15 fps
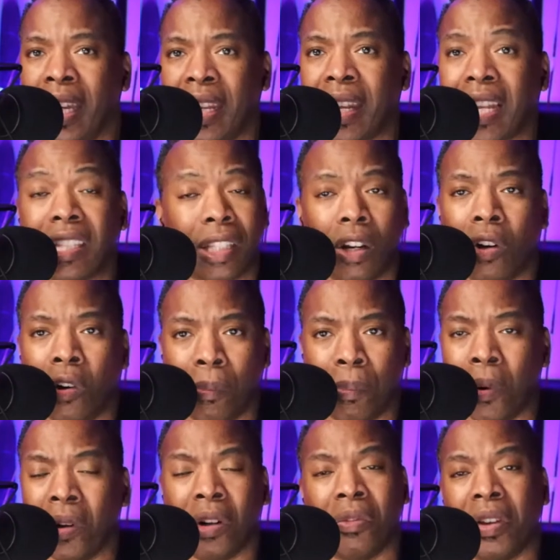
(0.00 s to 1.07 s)
That's the whole point
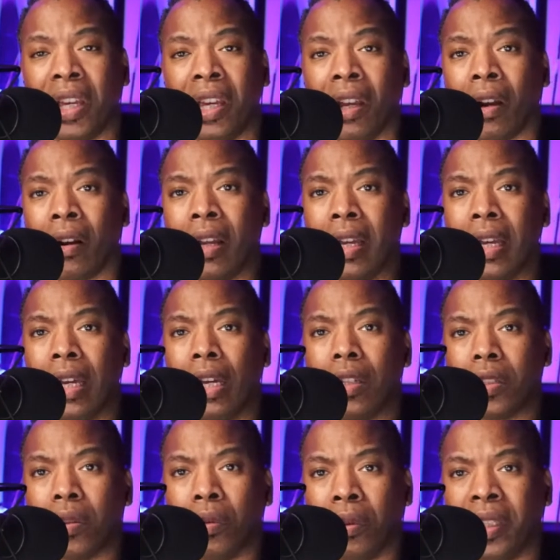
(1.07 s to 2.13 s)
over here
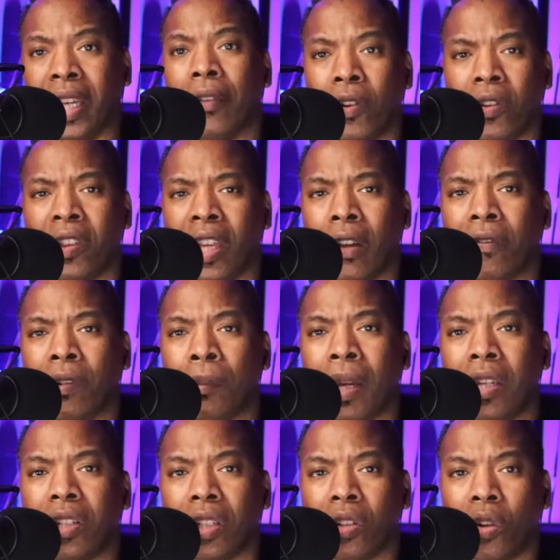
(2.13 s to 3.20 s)
to give you the
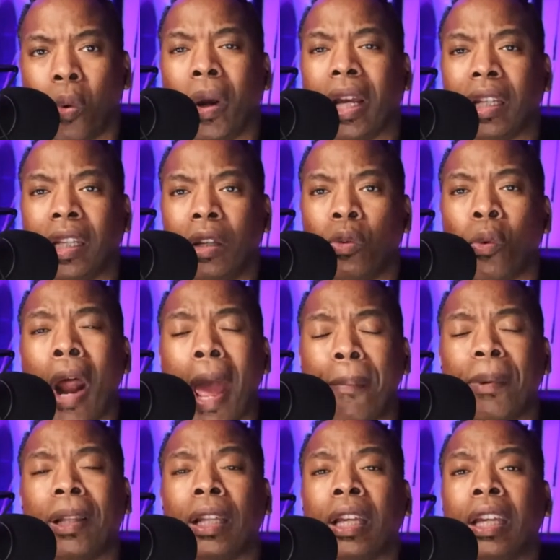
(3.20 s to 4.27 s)
information quickly,
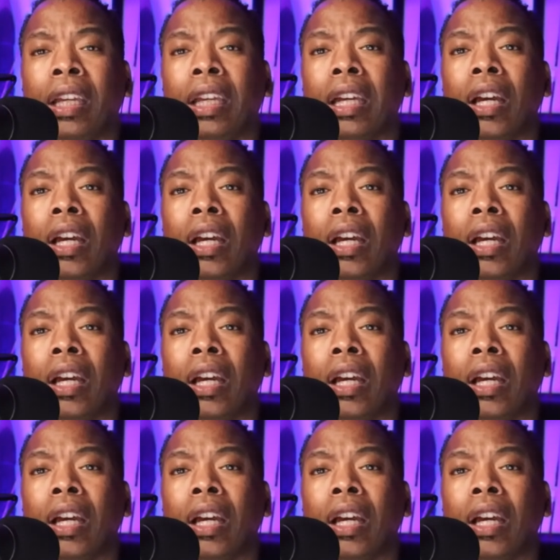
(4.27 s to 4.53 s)
rapidly,